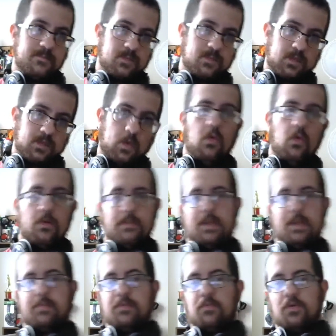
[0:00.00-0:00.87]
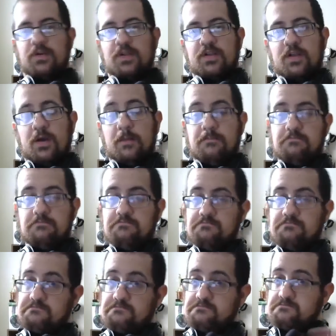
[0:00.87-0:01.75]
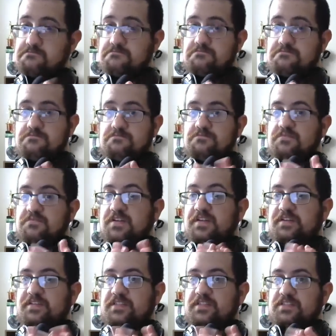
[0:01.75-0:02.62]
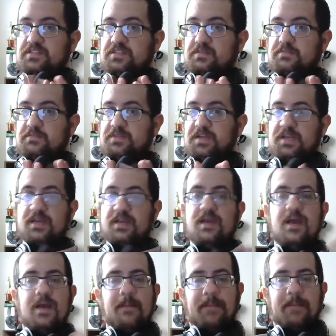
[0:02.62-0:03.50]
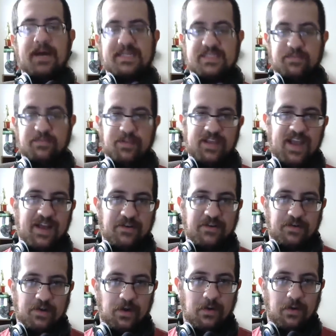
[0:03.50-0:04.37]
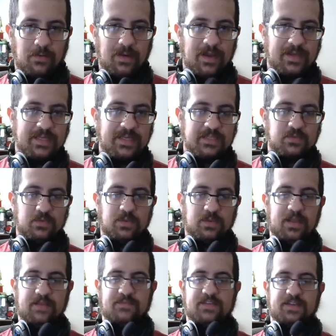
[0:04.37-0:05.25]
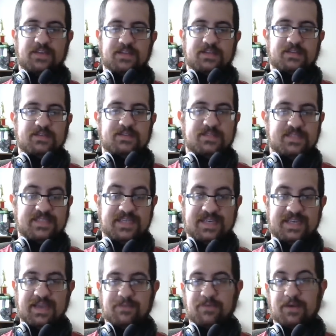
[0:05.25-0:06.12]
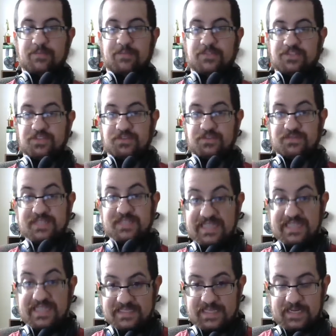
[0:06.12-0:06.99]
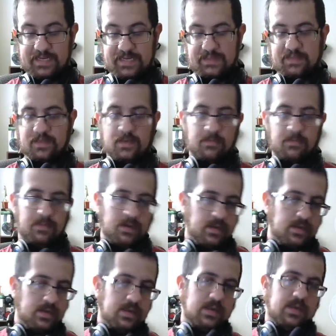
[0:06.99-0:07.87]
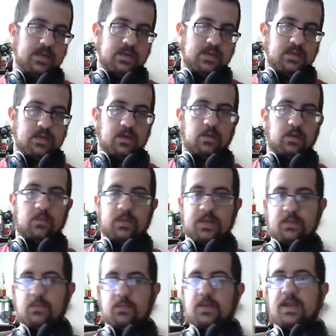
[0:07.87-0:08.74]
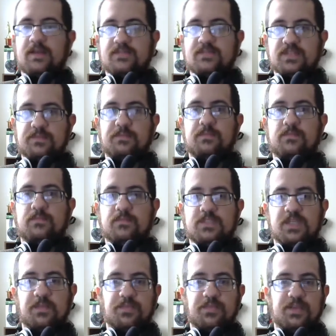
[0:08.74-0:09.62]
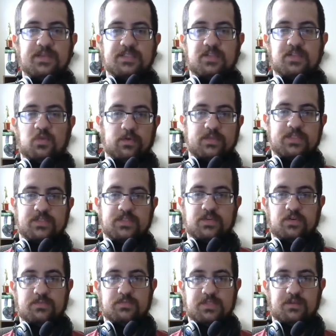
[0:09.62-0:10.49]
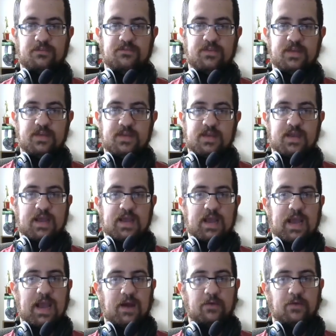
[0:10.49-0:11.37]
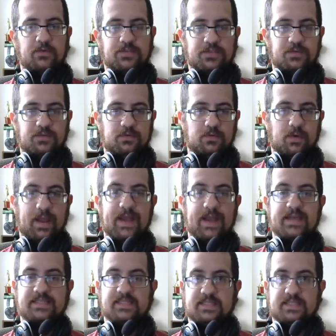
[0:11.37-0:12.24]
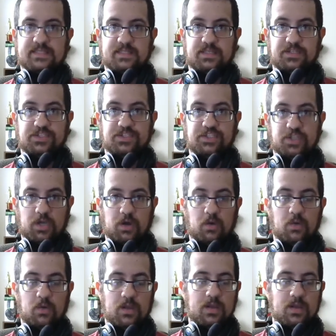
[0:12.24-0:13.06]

Or maybe more to come. Hinting something. Possibly. I don't know. I guess we'll have to see. I probably shouldn't have teased anything, but we have some things in the works in terms of how to access this show.